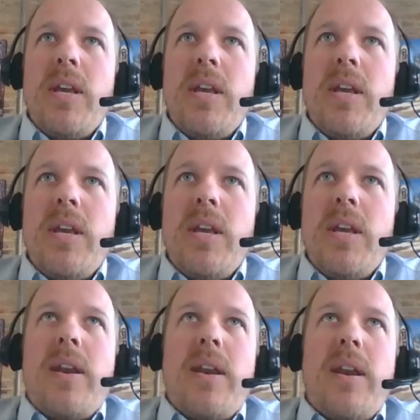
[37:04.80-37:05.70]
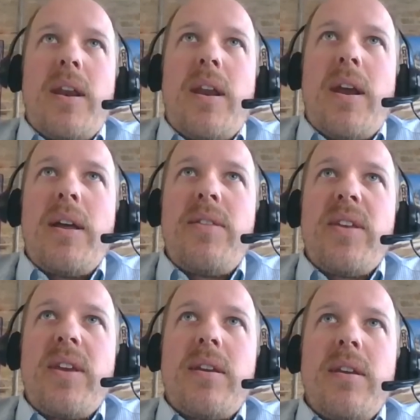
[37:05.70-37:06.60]
And I
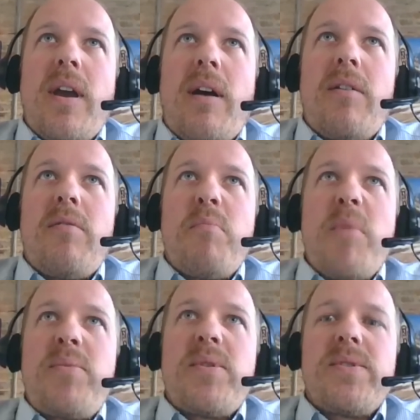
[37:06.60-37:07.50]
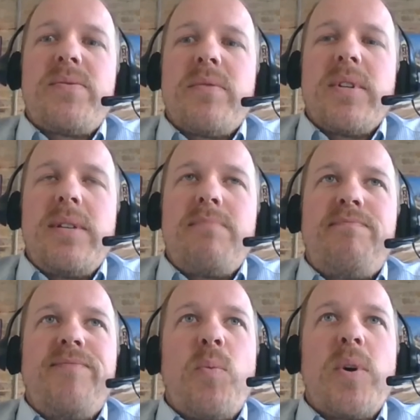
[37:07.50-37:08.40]
think our members really,
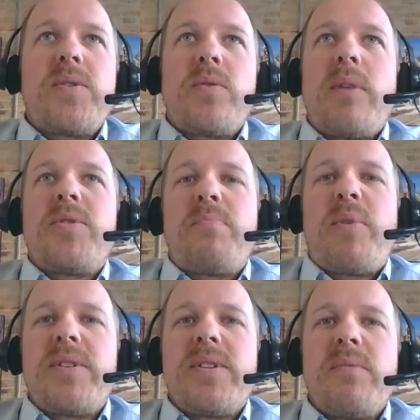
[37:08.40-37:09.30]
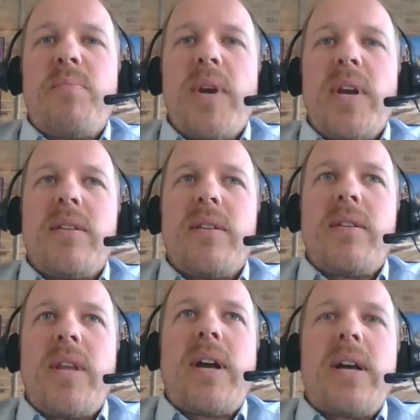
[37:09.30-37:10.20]
the ones who were able to participate,
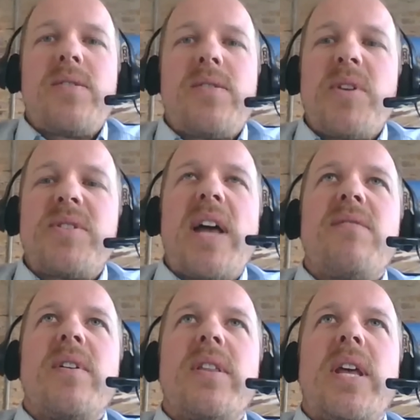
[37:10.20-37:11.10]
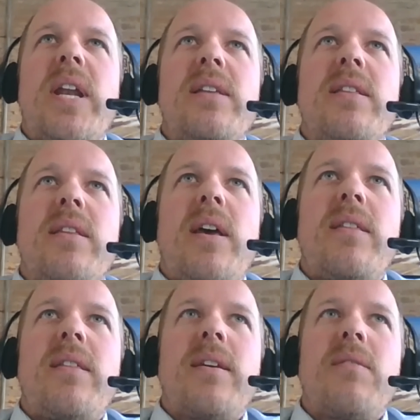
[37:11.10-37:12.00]
they got so much out of it that
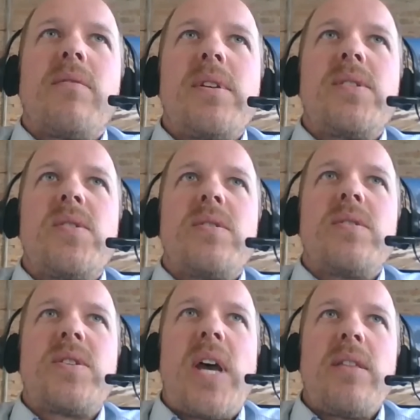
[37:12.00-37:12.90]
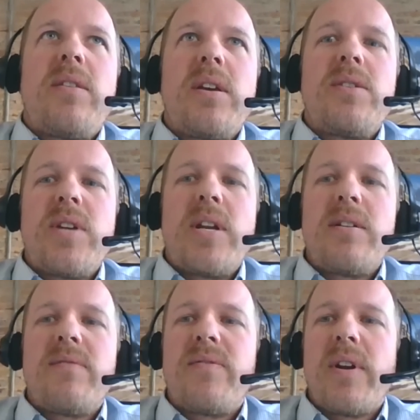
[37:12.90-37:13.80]
I think it really set the
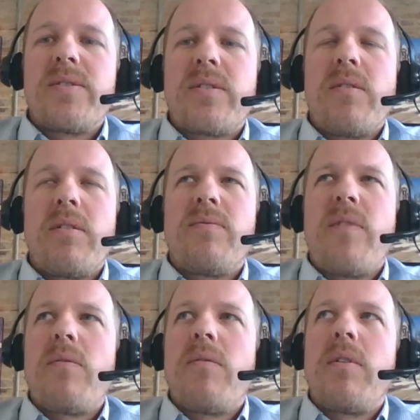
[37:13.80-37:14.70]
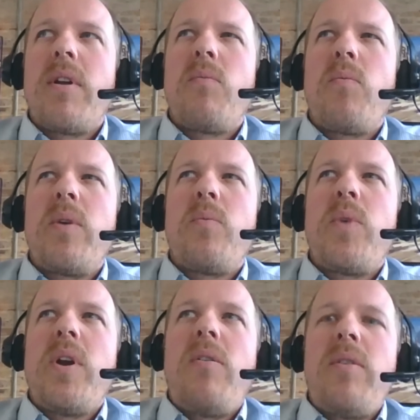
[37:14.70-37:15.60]
agenda for us going forward.
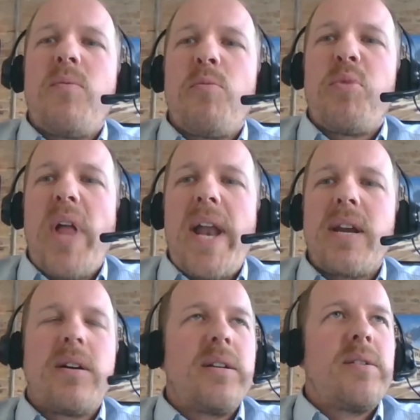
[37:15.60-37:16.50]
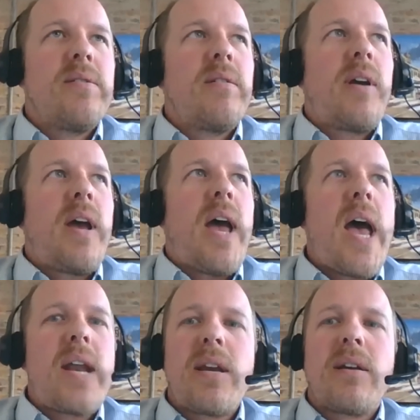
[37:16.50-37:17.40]
We already were planning on
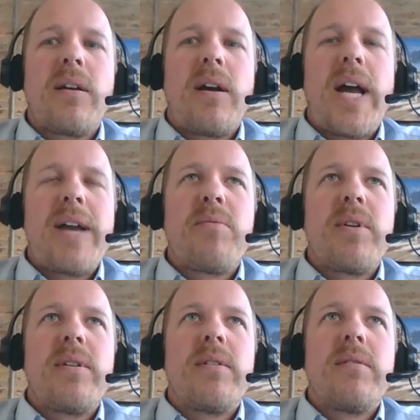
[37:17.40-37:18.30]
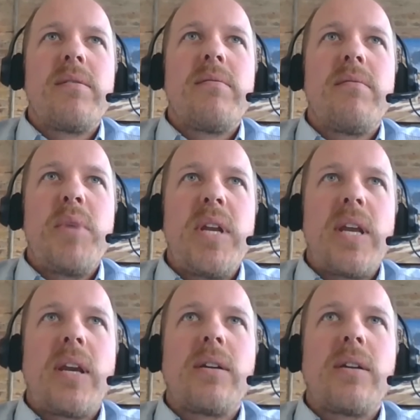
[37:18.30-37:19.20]
adding a hybrid meeting